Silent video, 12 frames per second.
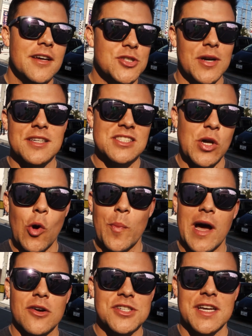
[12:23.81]
trying to scope
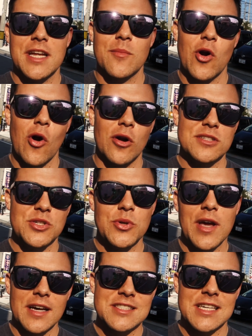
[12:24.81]
out JDM cars so
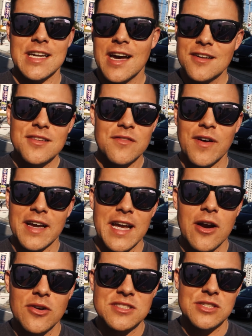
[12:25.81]
you guys can kind of live
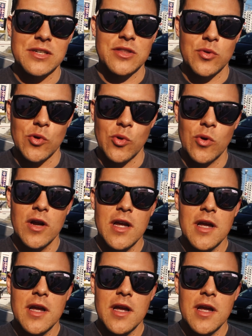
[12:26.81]
vicariously through